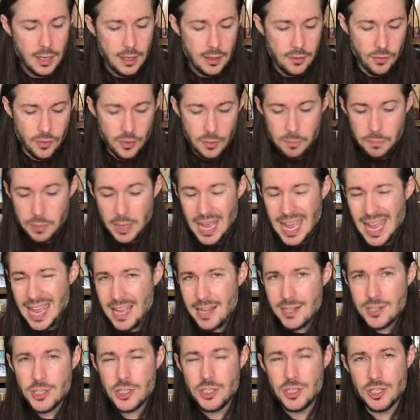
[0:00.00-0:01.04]
the
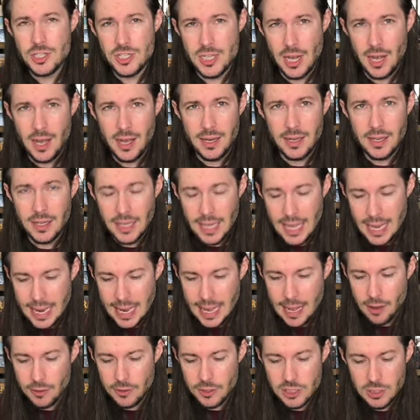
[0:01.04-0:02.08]
page design
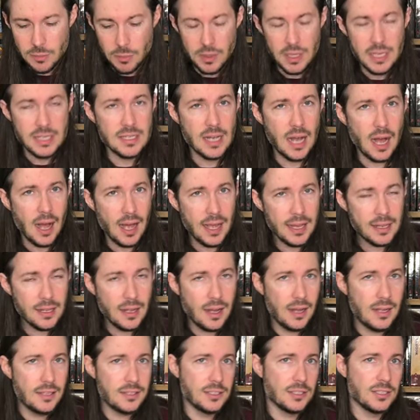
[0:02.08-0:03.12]
layout, some of these
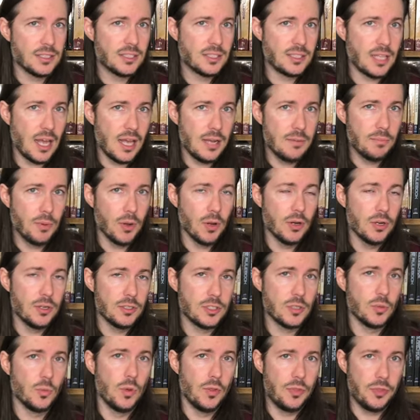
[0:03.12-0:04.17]
icons and sidebars
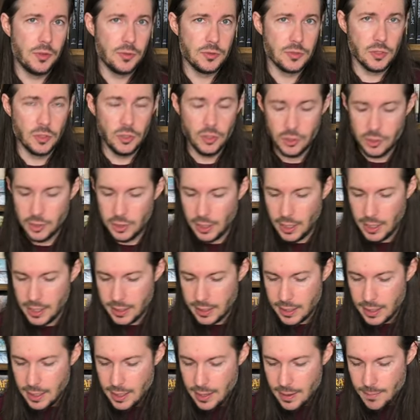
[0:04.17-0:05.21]
and what those look like.
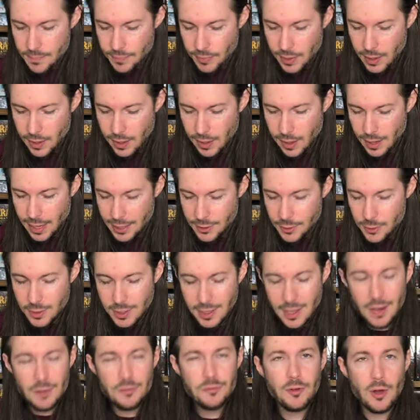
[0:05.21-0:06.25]
Uh, and you can
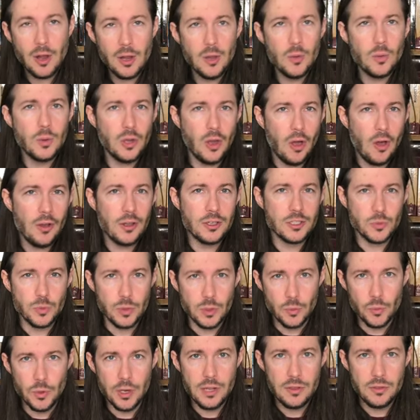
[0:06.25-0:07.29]
kind of follow along as we
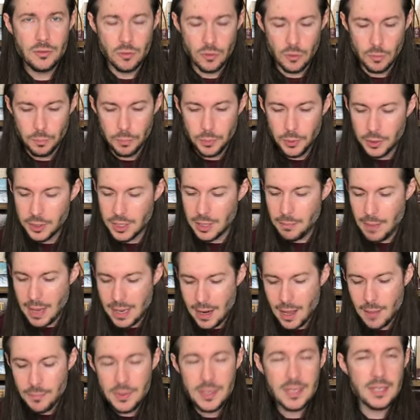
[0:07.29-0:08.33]
read through the book. It may
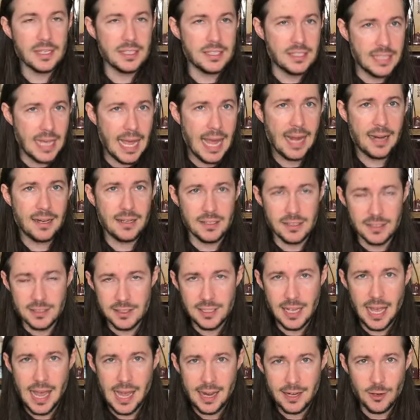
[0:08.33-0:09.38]
not be exact,
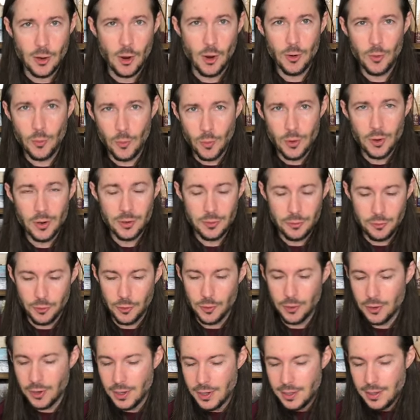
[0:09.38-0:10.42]
exact artwork
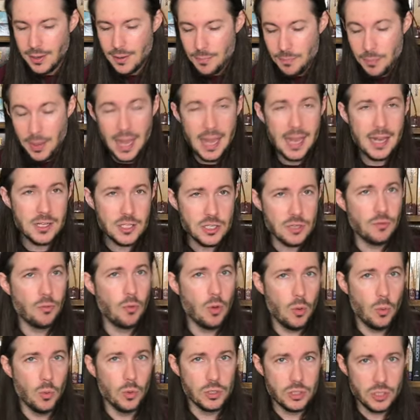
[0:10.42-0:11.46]
for page of
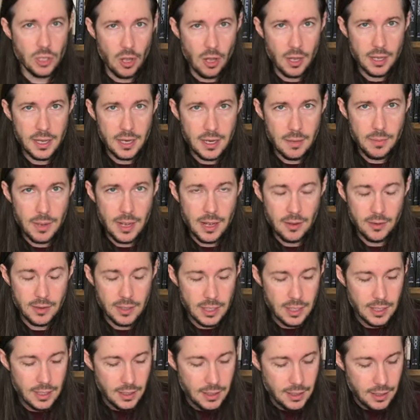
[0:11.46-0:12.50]
what we're talking about,
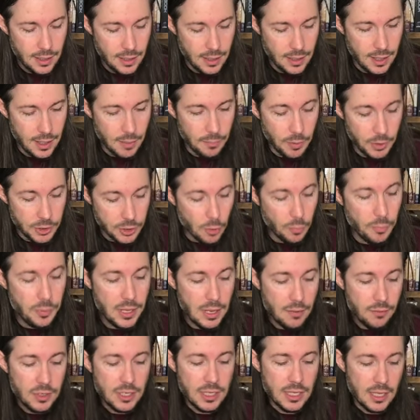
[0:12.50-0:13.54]
uh, but you'll be
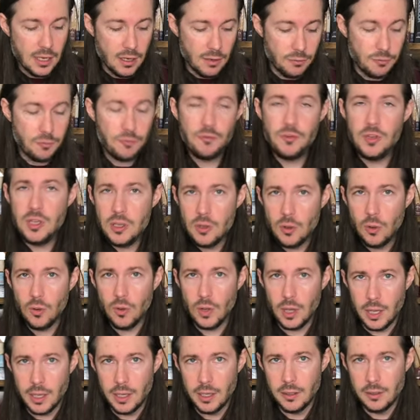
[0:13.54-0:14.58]
able to get a feel
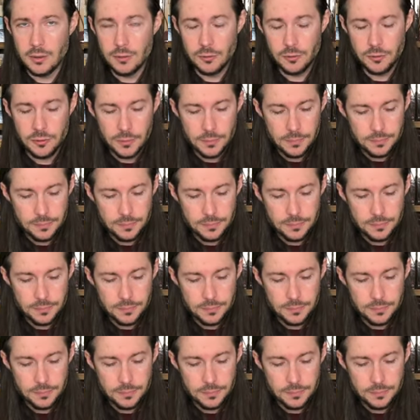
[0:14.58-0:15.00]
of